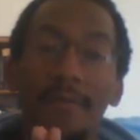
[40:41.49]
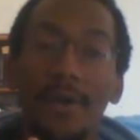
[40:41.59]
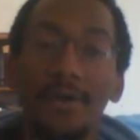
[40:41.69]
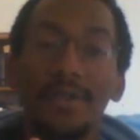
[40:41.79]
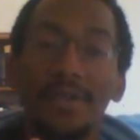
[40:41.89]

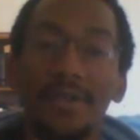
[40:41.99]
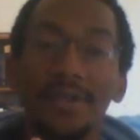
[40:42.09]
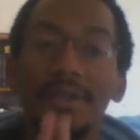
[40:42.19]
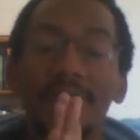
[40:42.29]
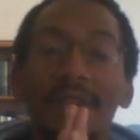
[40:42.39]

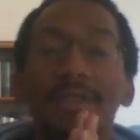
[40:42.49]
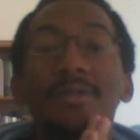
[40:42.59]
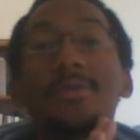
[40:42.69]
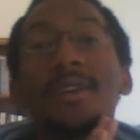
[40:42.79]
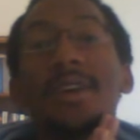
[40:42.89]
versus
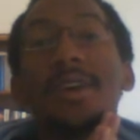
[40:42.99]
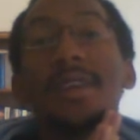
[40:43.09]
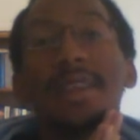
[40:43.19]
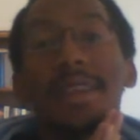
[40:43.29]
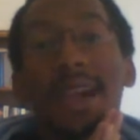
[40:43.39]
Tetsuya
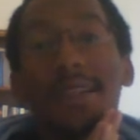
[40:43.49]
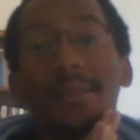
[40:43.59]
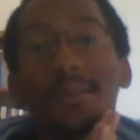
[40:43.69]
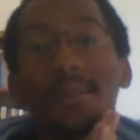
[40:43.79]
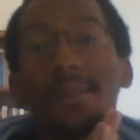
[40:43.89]

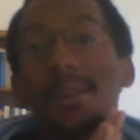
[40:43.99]
Naito,